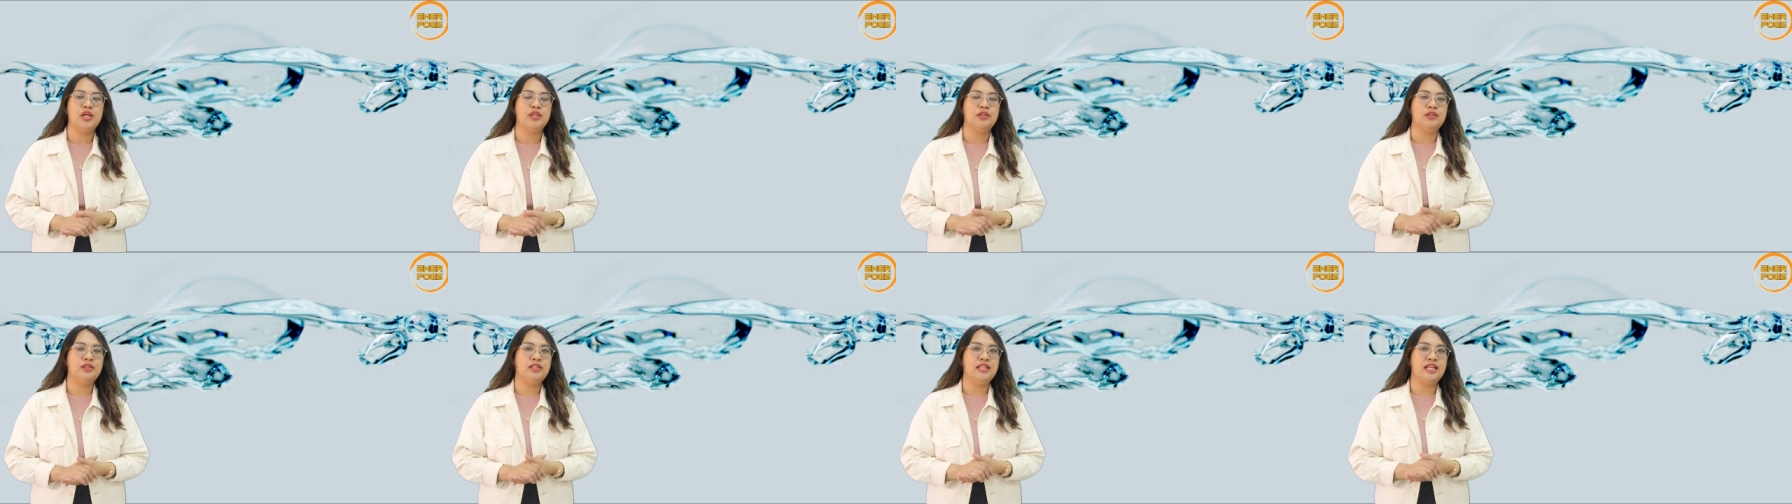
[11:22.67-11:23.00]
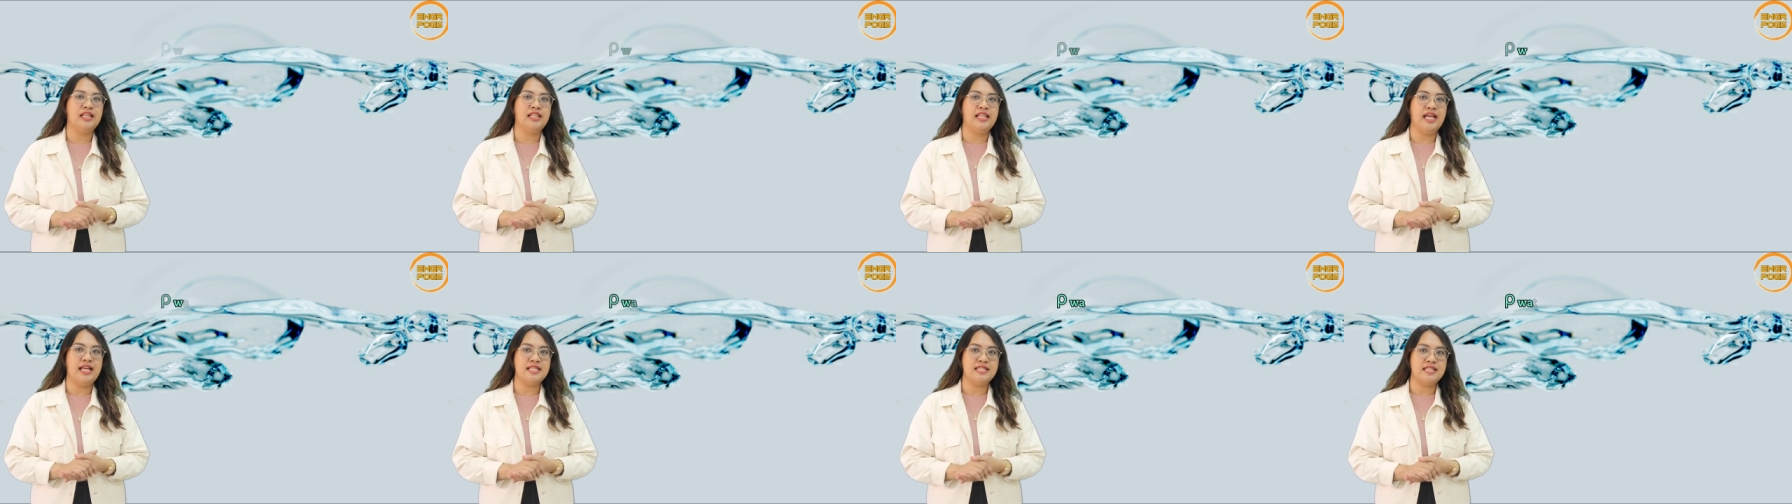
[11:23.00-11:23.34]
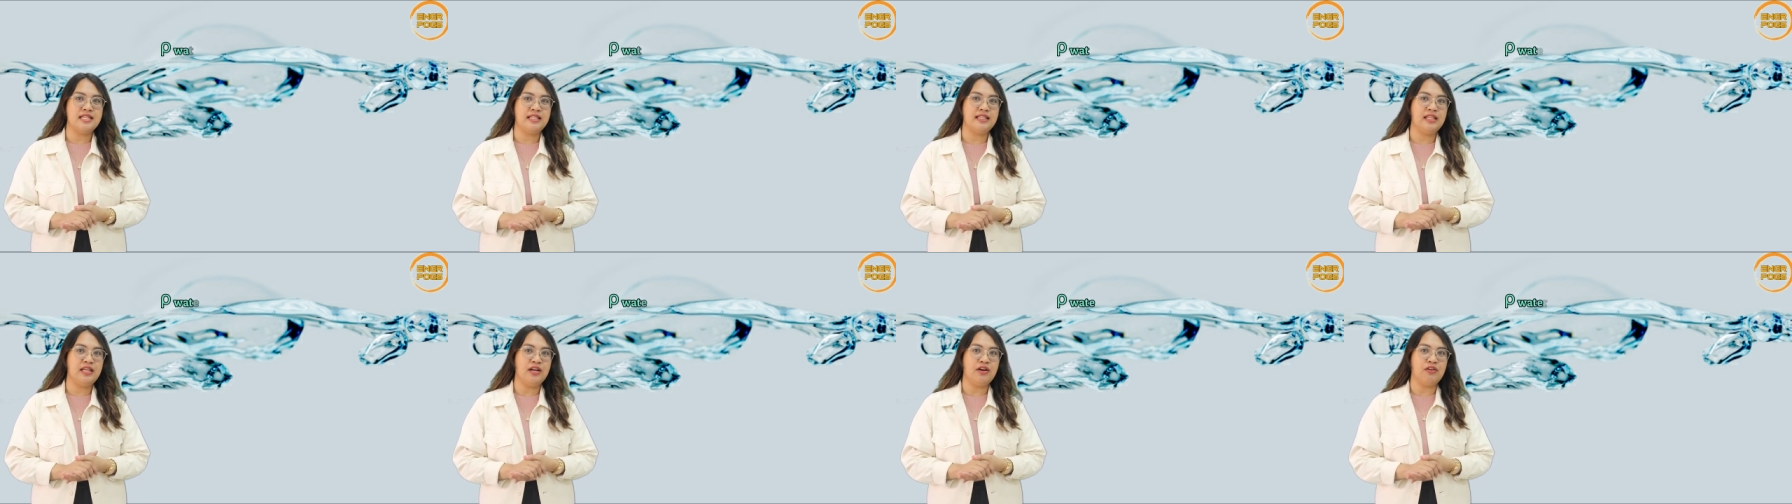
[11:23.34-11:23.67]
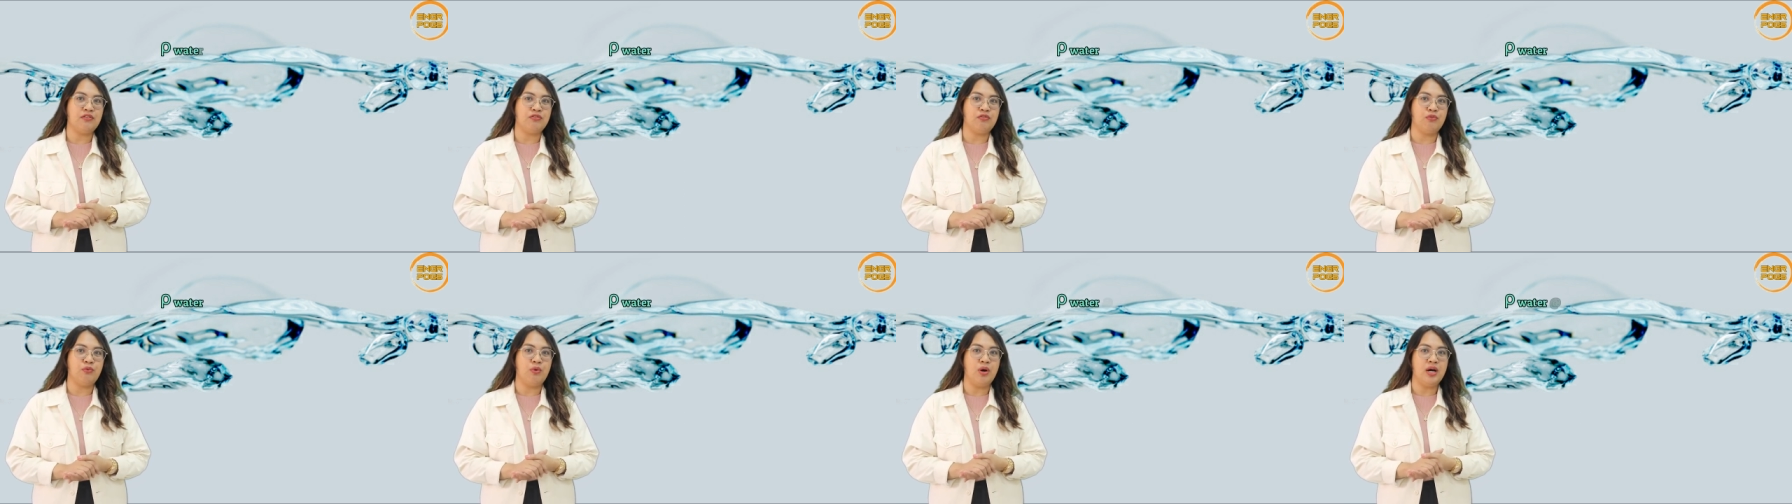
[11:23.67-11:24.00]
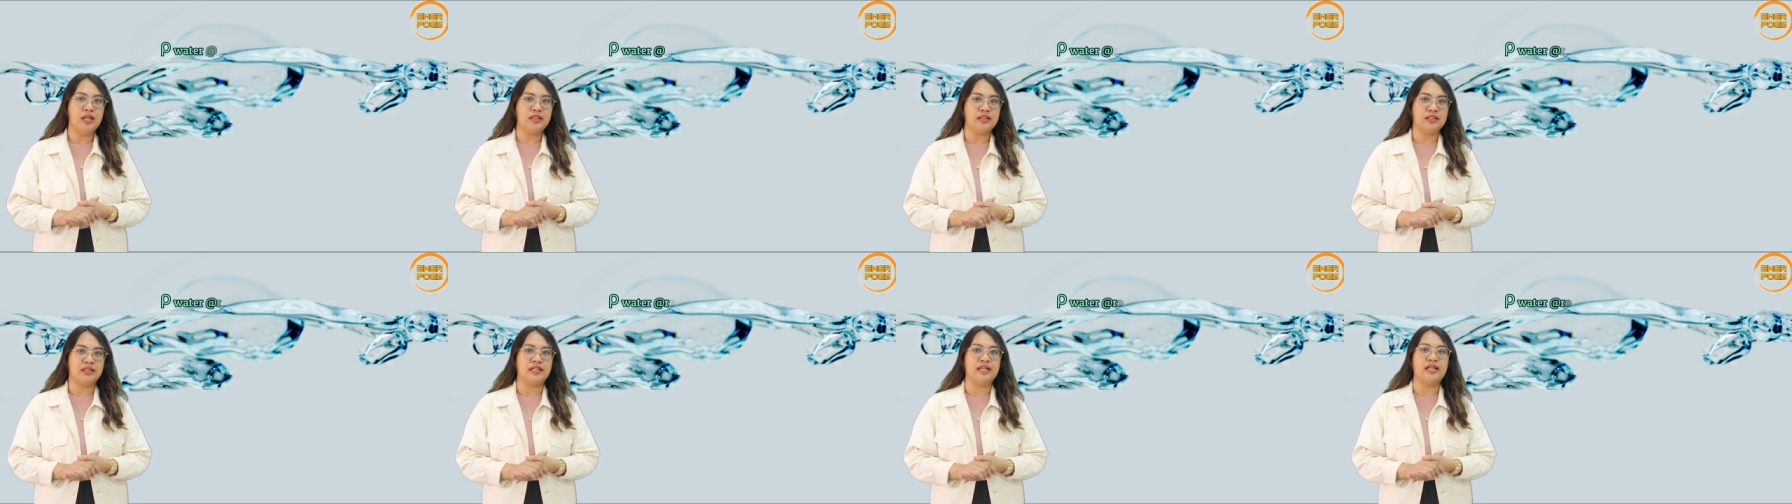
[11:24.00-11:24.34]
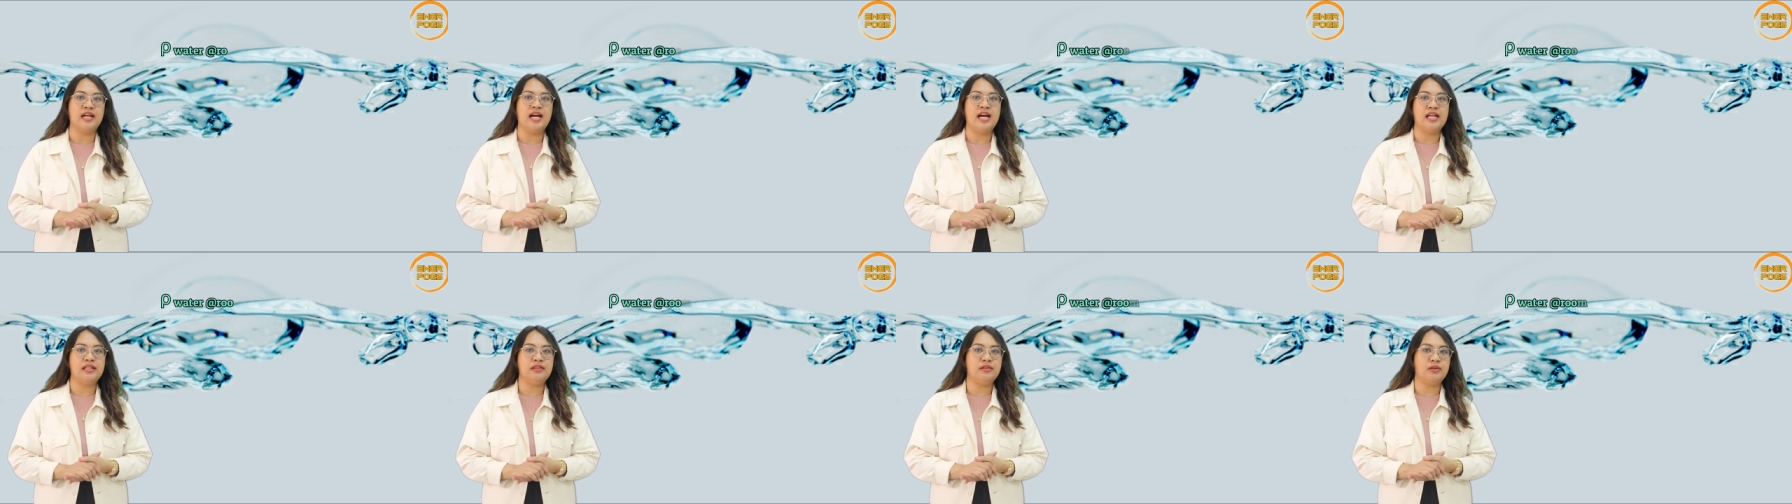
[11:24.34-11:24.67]
to the density of
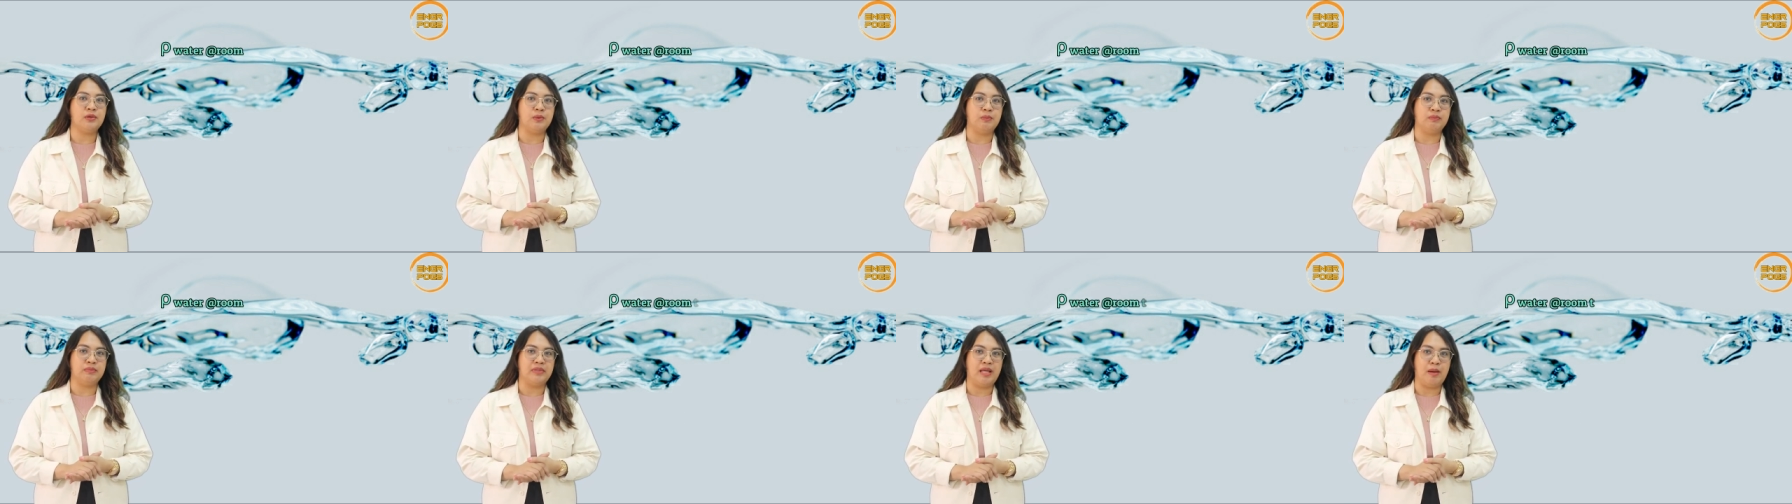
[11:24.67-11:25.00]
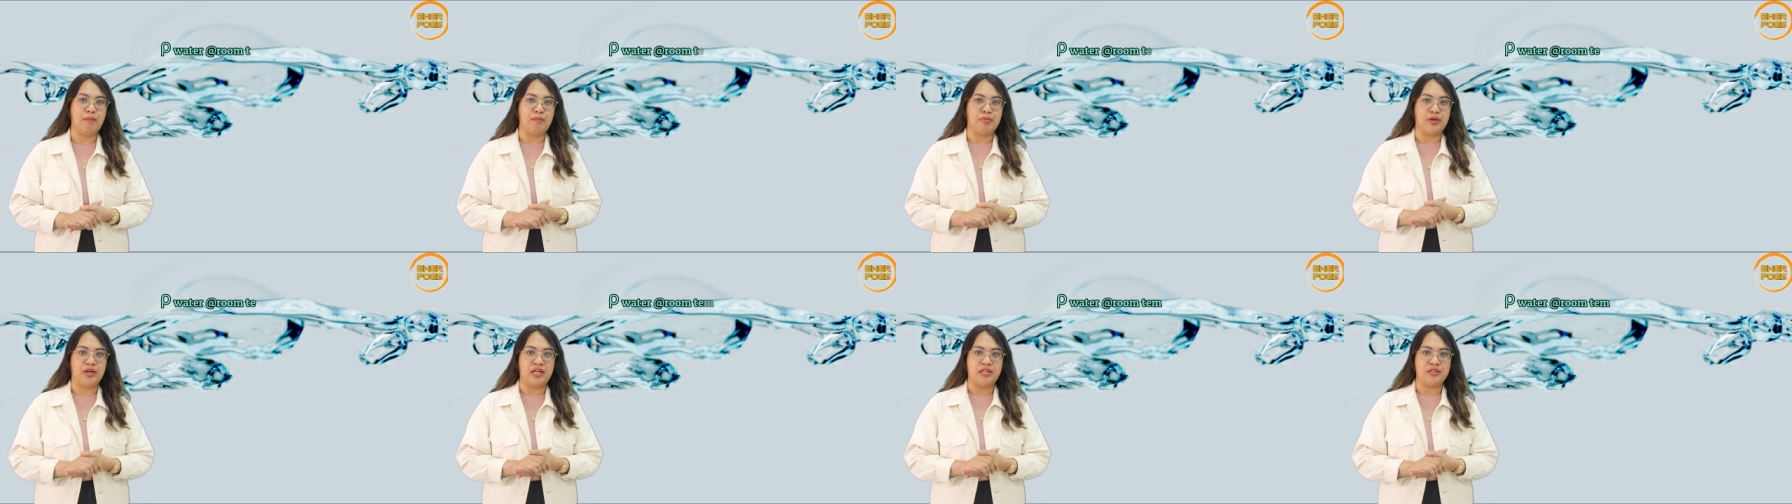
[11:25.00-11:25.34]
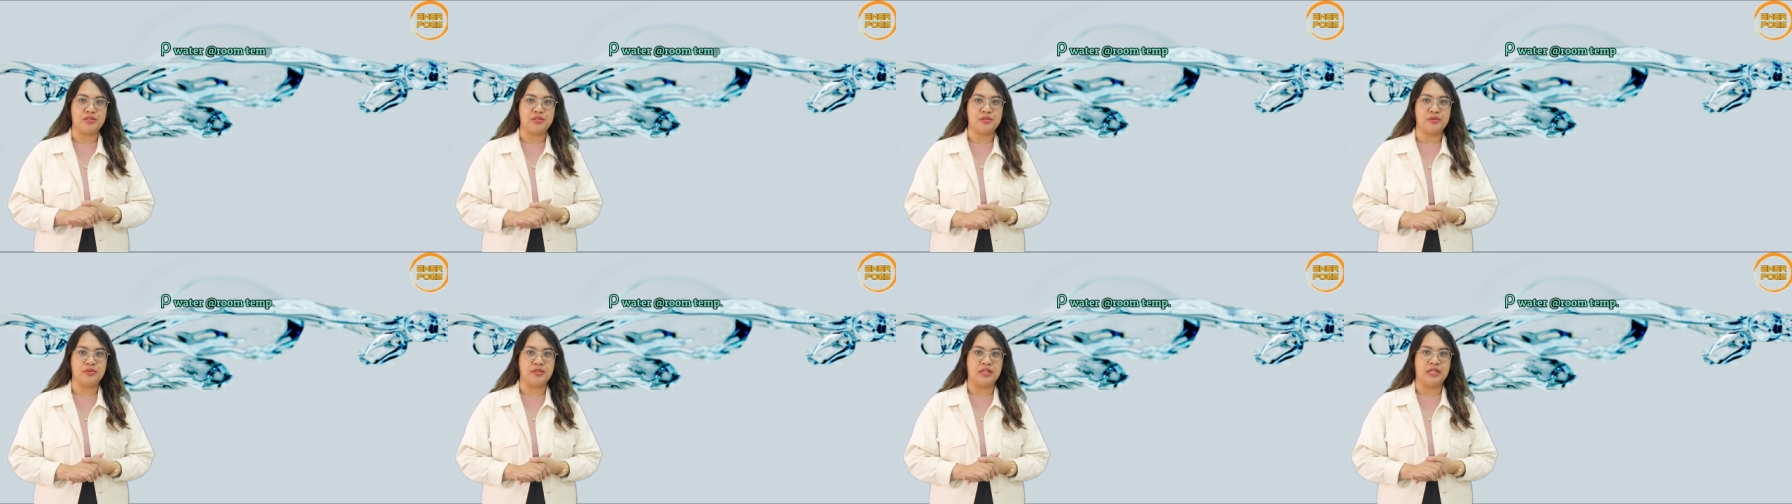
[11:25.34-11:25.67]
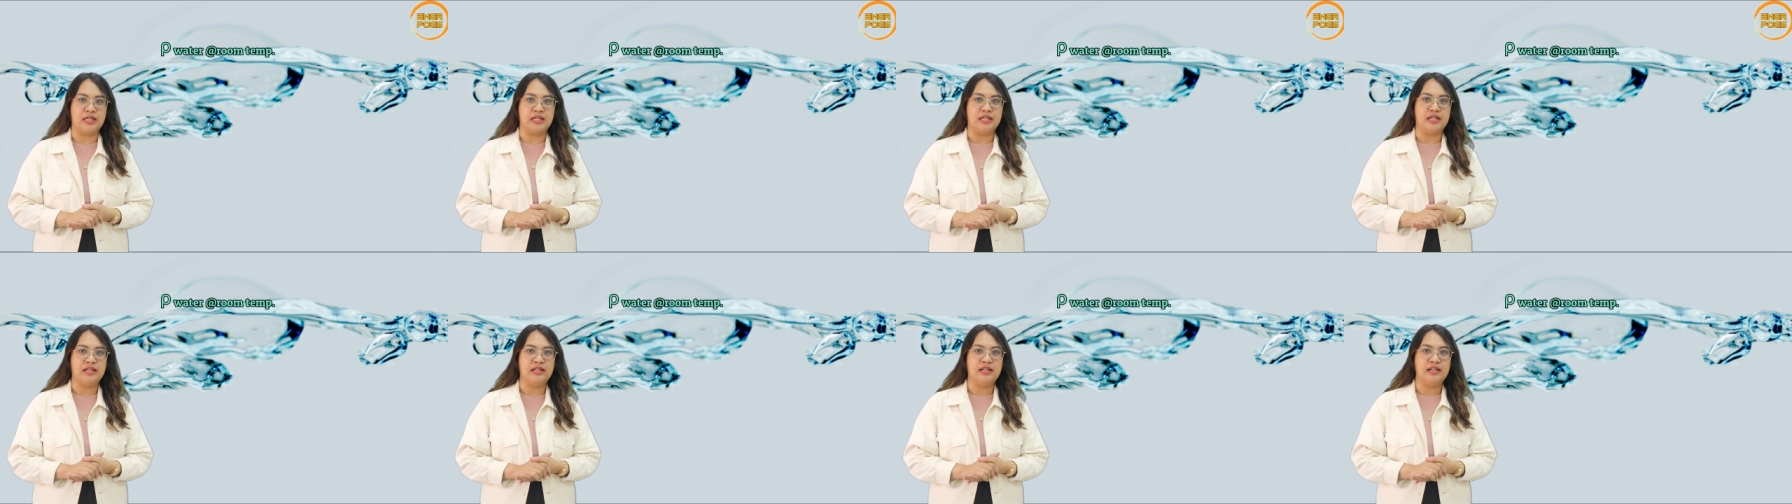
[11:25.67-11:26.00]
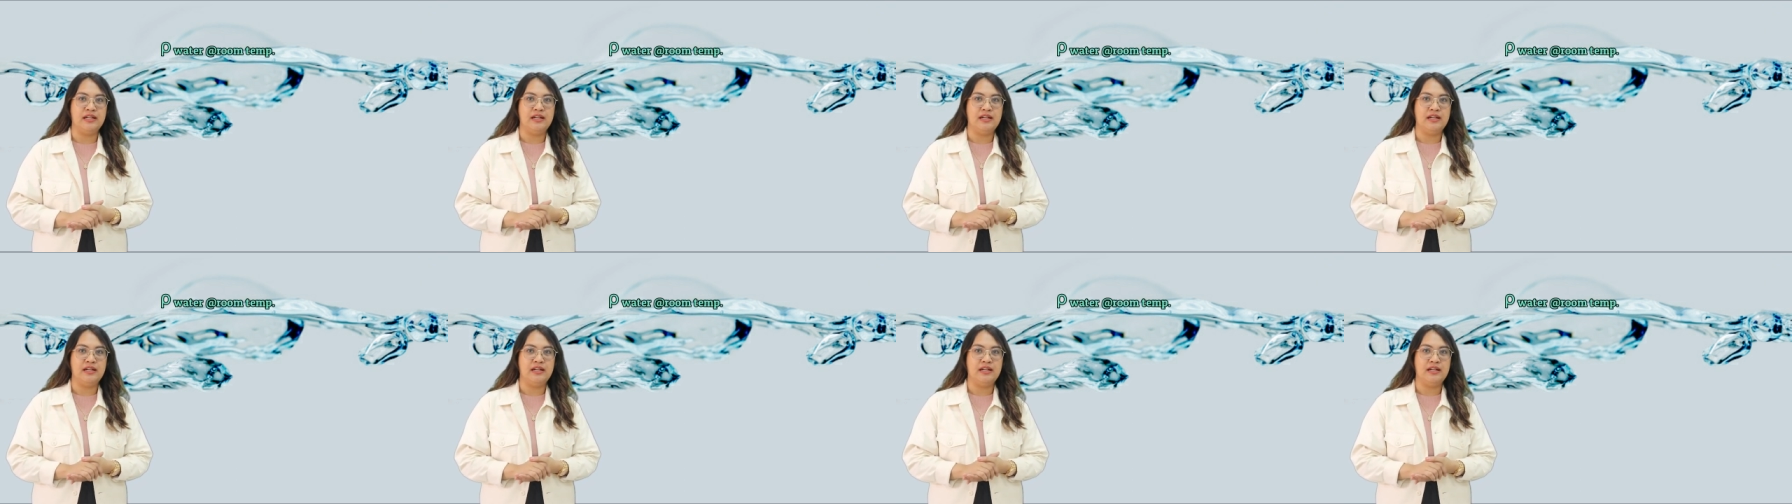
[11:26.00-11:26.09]
water at room temperature.